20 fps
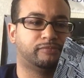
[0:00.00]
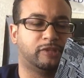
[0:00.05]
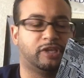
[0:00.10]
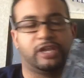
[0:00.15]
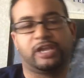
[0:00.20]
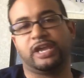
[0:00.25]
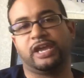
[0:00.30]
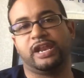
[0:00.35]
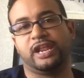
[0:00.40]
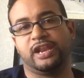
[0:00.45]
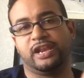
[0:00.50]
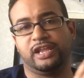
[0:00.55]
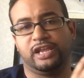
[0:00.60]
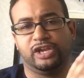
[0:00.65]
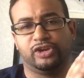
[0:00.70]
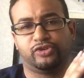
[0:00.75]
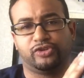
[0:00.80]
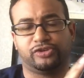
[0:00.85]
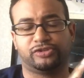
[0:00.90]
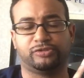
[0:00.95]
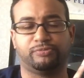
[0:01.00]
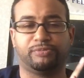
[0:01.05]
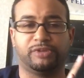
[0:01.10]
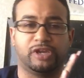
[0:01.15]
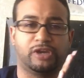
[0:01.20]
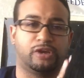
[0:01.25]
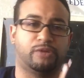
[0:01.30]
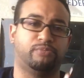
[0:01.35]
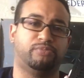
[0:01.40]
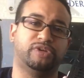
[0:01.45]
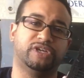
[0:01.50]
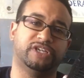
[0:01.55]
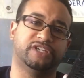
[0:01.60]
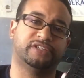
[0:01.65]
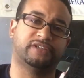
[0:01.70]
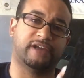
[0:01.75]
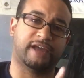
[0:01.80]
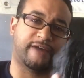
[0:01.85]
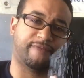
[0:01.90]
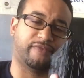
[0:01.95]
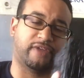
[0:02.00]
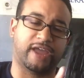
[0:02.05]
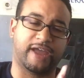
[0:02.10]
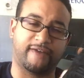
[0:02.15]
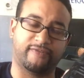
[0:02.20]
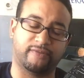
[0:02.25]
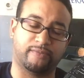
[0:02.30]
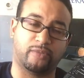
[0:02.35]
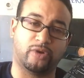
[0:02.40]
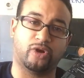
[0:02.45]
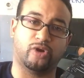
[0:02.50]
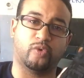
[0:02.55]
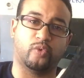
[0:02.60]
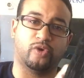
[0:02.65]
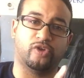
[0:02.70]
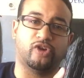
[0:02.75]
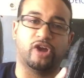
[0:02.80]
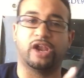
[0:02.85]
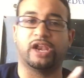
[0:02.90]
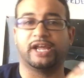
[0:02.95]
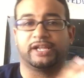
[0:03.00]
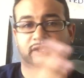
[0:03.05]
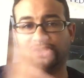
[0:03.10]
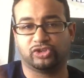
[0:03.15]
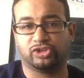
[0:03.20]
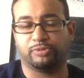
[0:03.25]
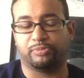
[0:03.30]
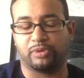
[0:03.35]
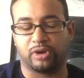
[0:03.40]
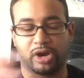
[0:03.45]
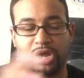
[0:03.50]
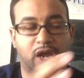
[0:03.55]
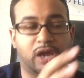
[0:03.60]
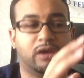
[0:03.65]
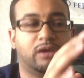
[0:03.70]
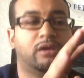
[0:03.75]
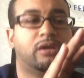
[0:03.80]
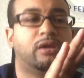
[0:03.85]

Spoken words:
Again, in the interest of being a completist, I have to have them all, whether I like the ship or not.